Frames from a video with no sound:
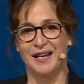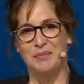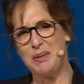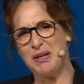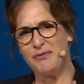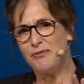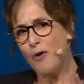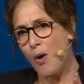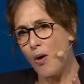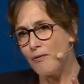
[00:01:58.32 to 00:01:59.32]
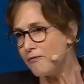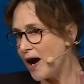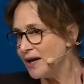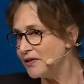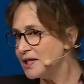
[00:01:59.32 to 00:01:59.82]
maybe four,
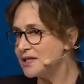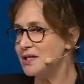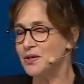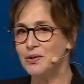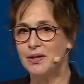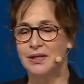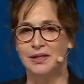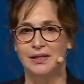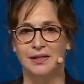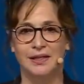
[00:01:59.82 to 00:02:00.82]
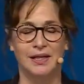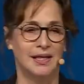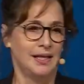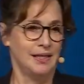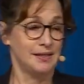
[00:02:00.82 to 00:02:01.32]
five years new,
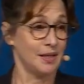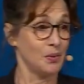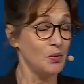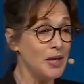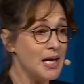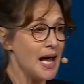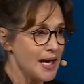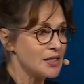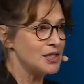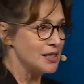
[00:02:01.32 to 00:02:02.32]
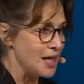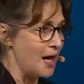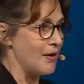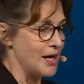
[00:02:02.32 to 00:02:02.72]
is that we actually now